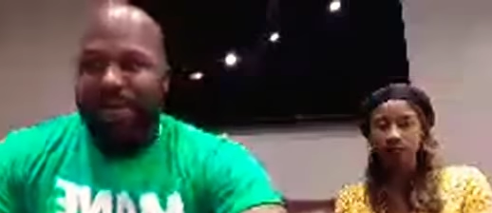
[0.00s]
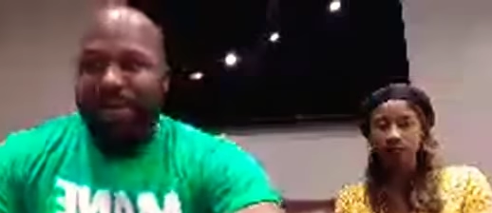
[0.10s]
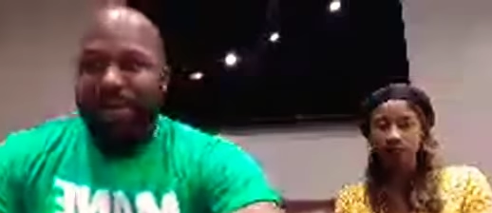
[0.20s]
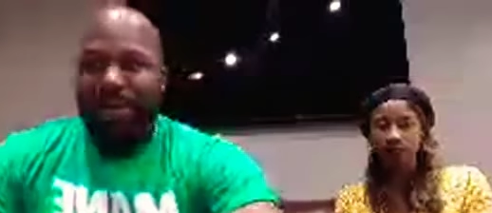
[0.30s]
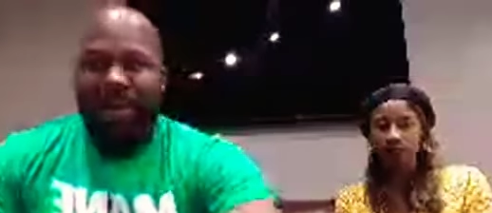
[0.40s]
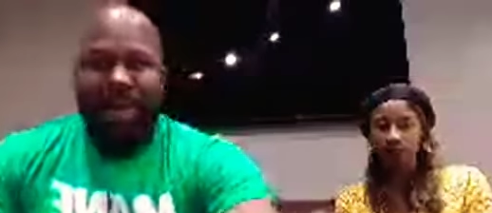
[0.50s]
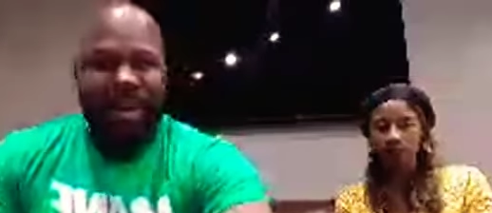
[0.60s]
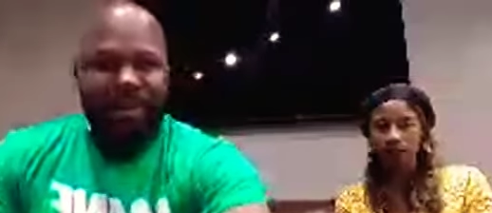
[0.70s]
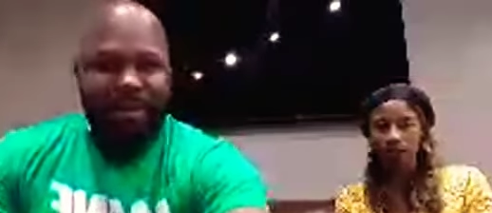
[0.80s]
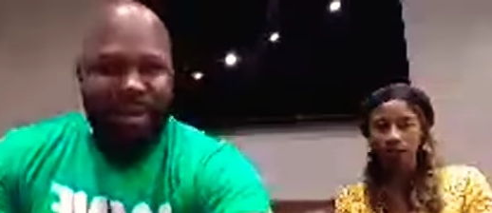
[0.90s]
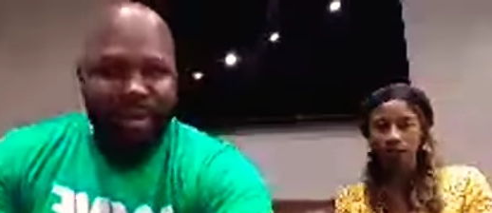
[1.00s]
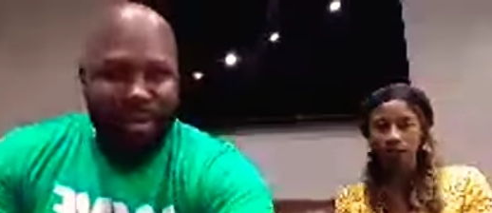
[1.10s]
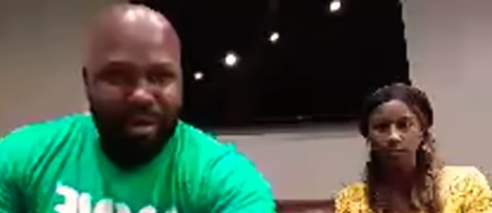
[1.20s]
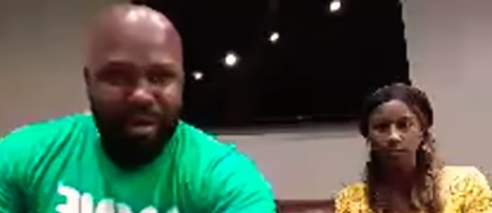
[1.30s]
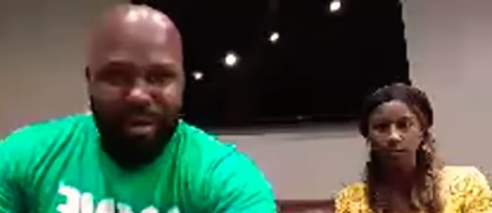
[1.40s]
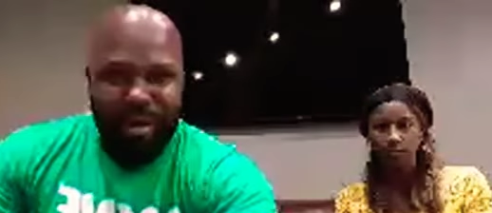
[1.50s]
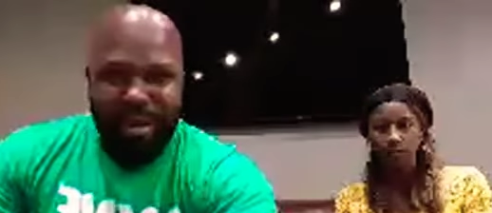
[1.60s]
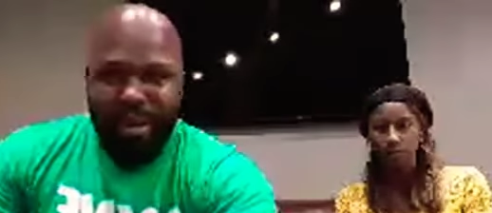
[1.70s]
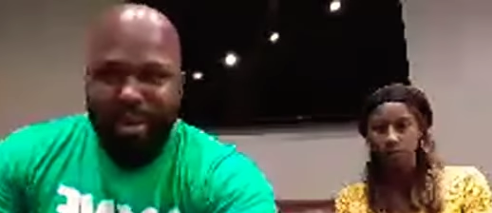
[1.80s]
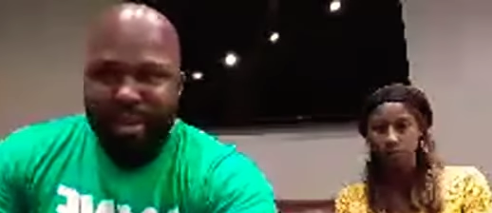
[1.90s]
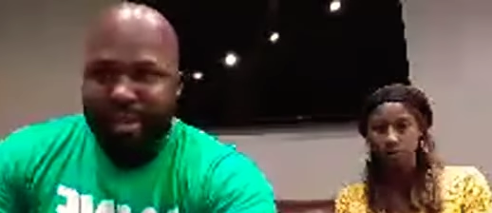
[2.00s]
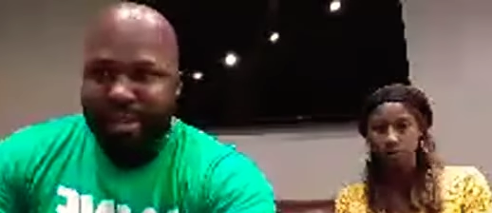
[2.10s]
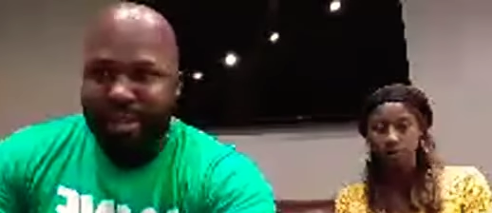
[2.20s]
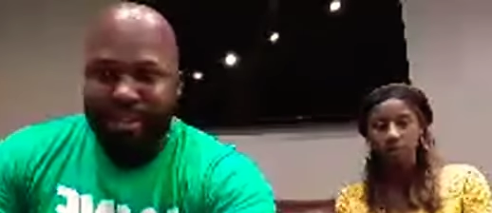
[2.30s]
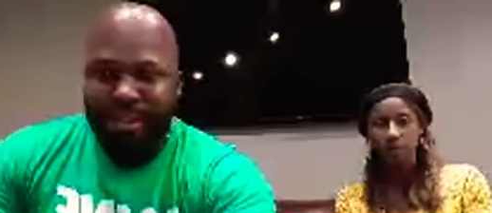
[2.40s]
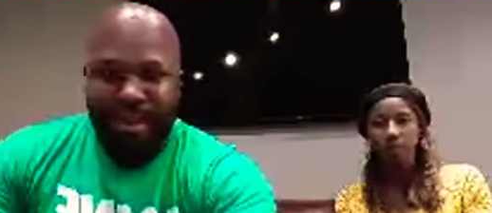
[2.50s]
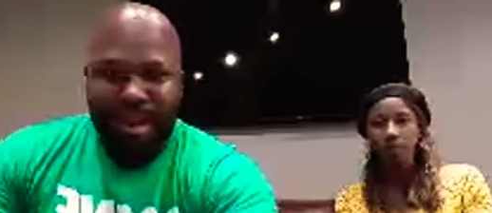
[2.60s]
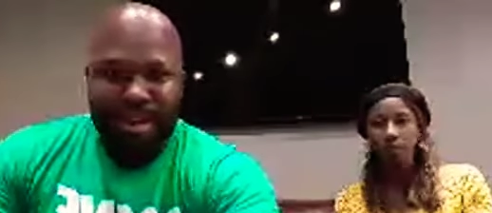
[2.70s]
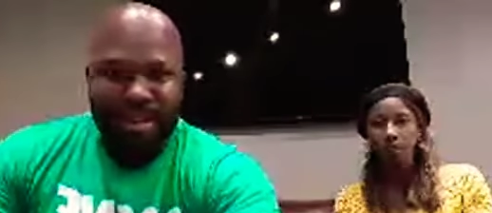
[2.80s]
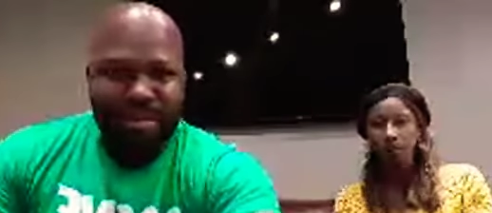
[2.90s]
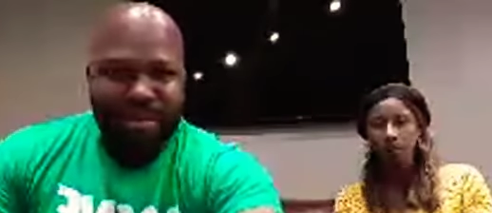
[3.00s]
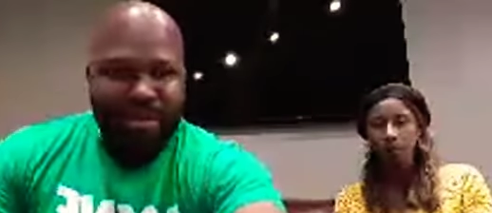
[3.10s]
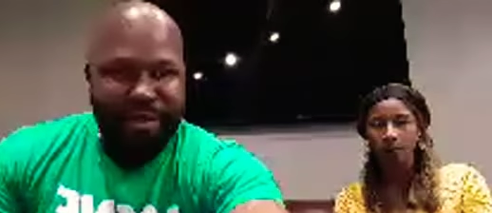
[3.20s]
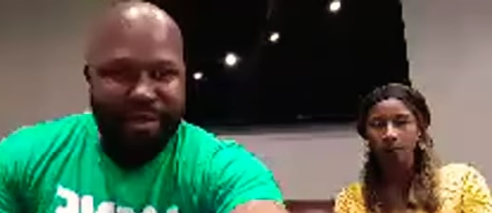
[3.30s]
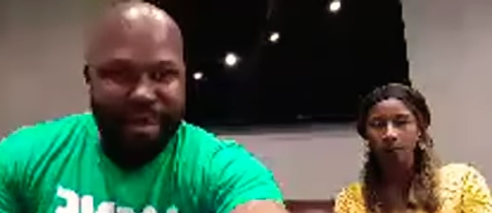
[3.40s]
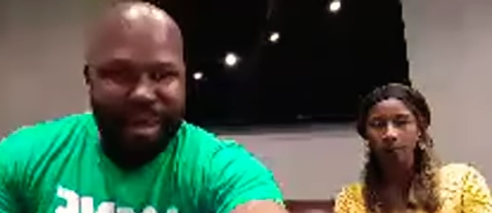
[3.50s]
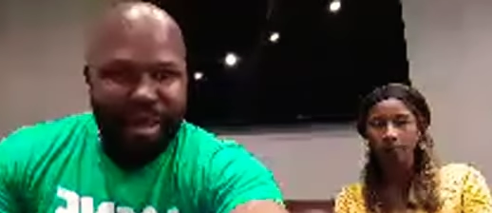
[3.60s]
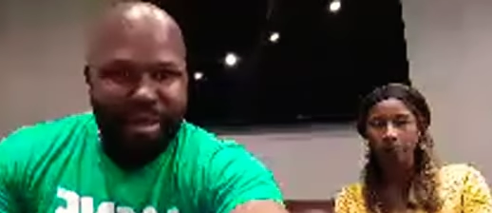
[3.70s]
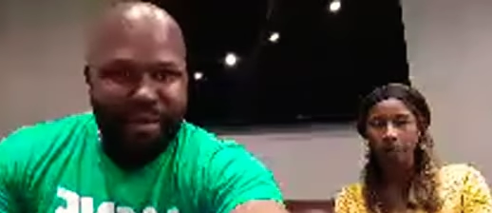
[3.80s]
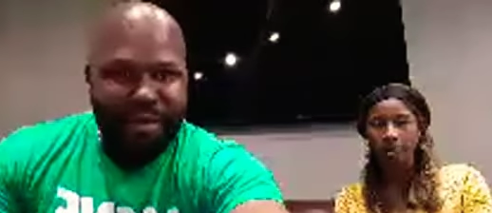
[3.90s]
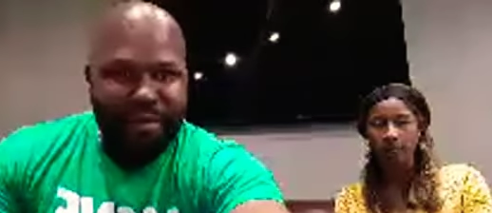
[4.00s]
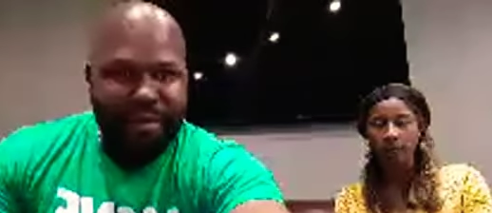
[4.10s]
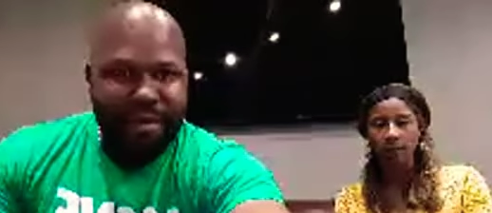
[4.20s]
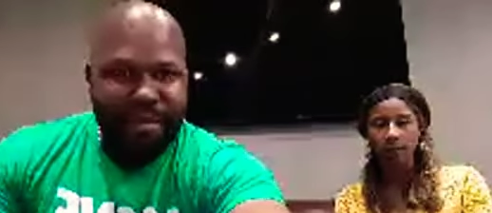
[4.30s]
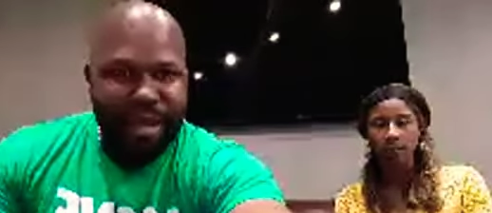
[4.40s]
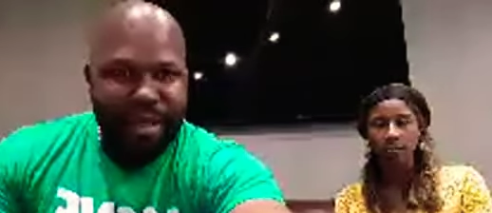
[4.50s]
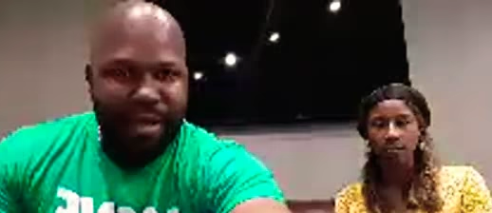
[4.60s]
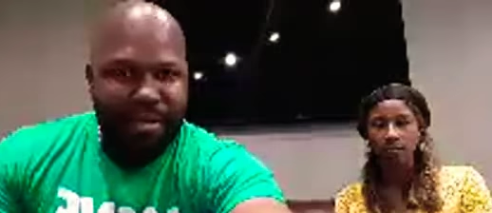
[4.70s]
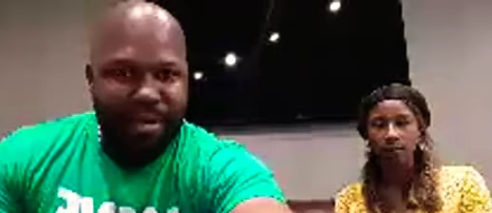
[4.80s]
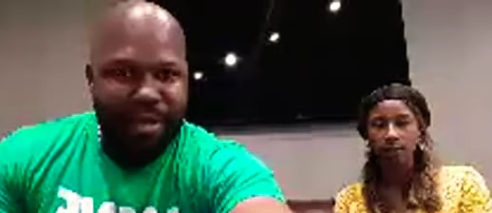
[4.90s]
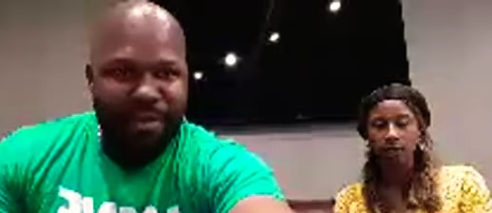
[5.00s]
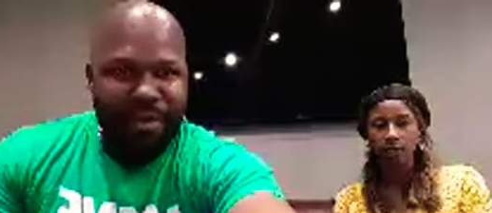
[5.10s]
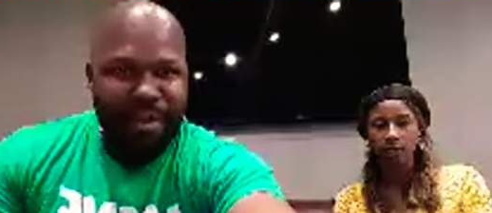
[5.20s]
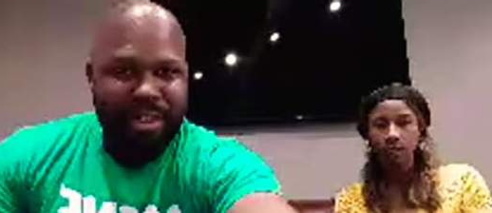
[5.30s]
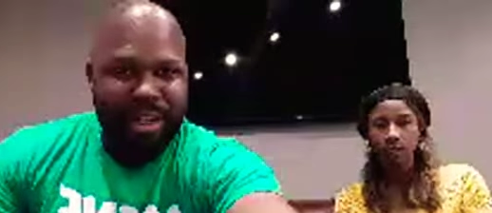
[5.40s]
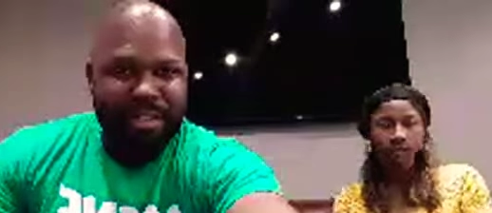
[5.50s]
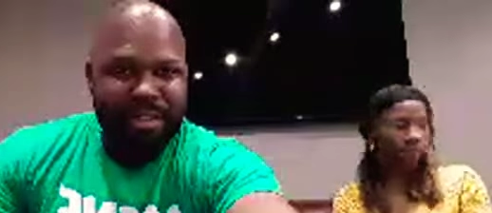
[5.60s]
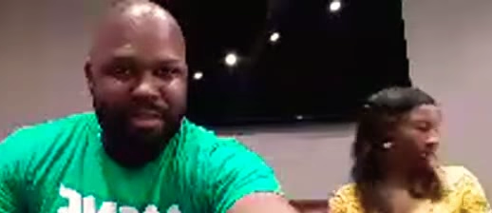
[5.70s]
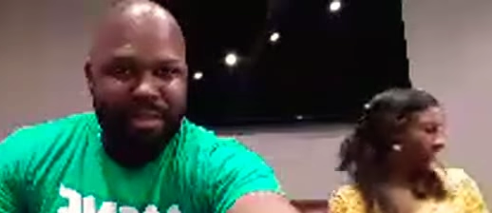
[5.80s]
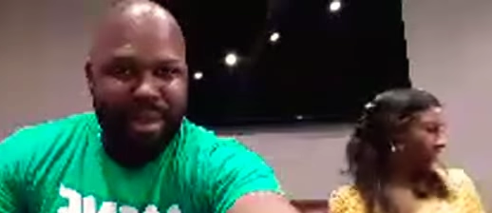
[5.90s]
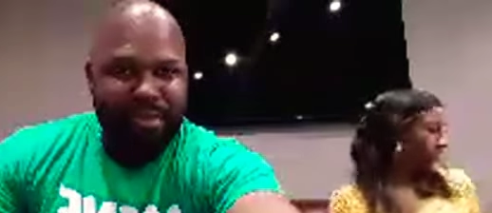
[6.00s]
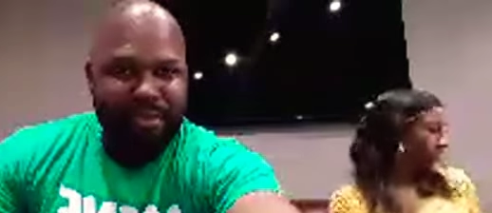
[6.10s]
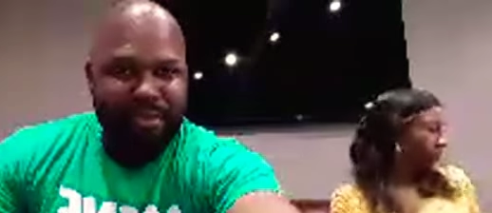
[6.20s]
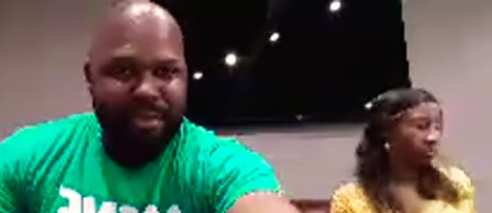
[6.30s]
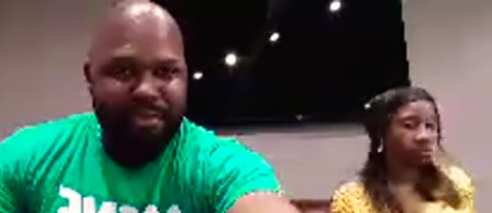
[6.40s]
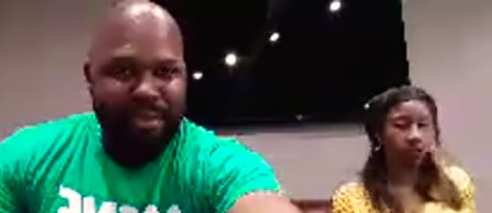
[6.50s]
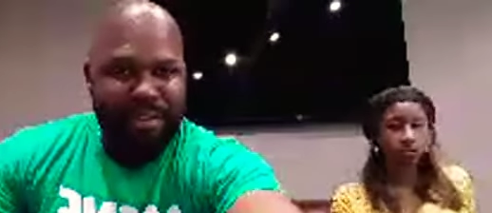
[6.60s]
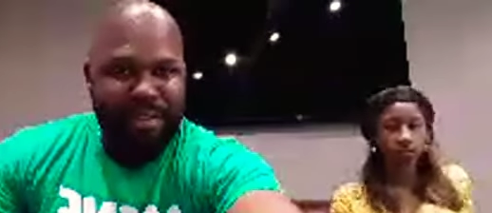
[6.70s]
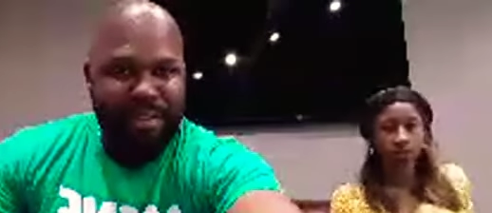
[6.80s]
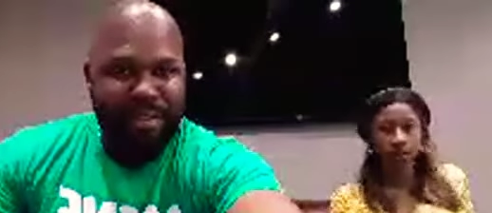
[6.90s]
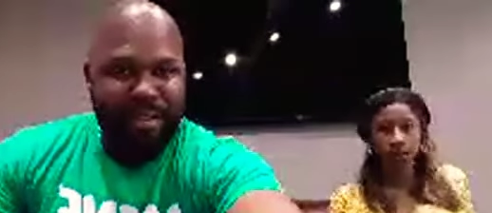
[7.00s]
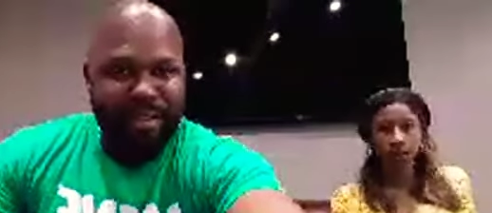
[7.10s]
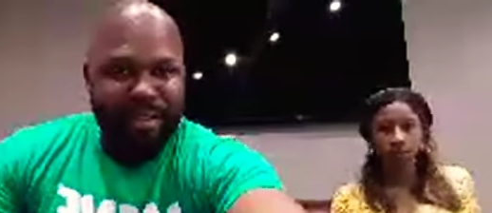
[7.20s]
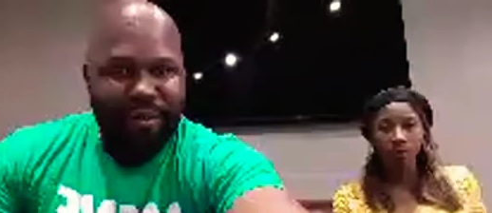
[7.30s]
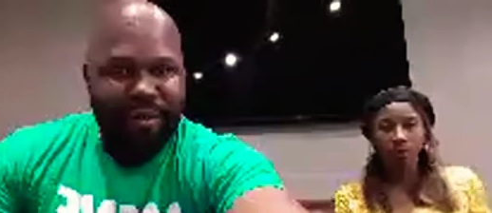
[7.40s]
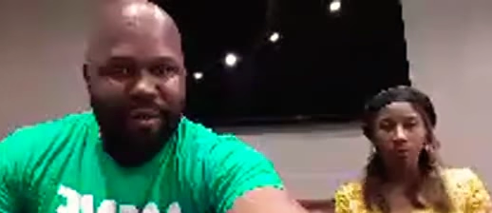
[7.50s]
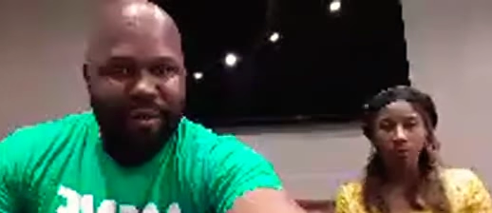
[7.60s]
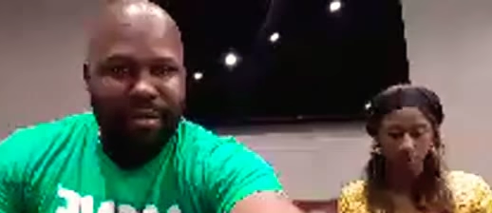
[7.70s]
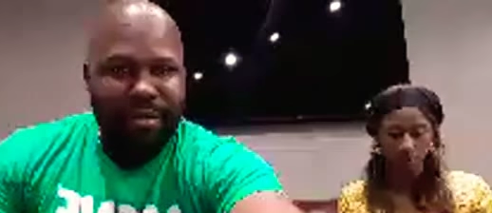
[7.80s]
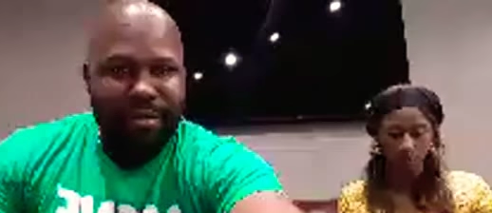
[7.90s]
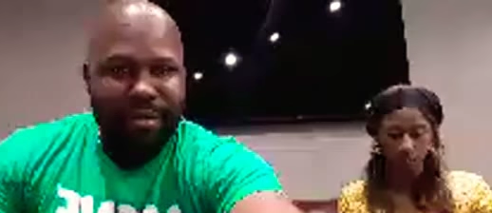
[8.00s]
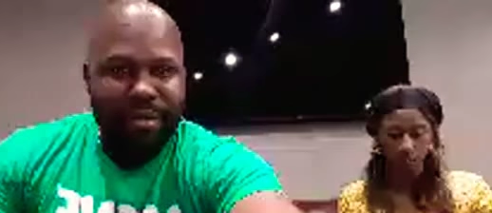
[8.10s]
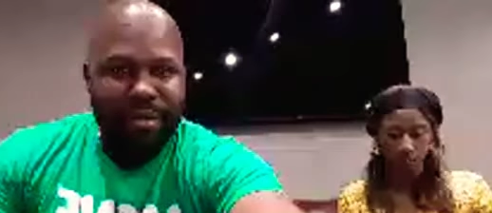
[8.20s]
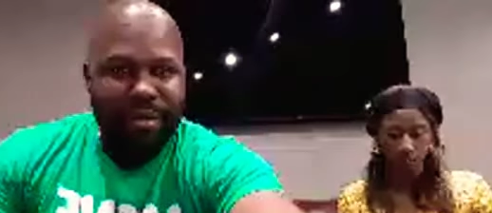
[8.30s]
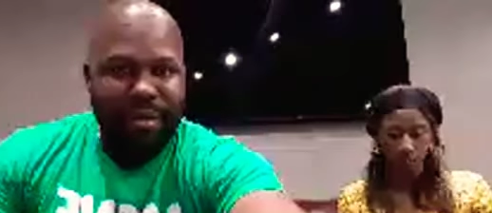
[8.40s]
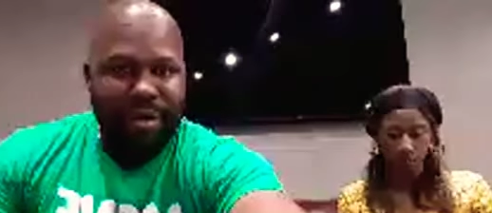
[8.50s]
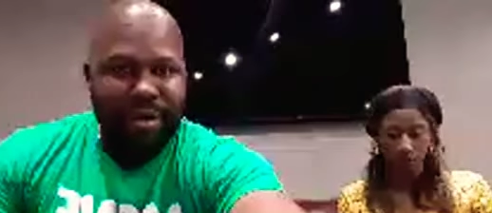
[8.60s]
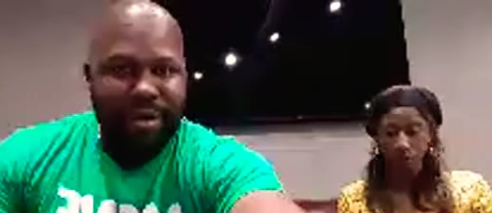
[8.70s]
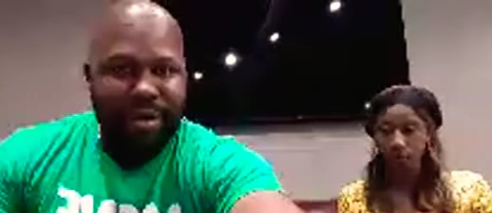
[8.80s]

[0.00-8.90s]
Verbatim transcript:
Speaker 1: So we're live here on the Mind Your Business page. Let's see, we got a low network connection on mine for some reason. So let's. Uh,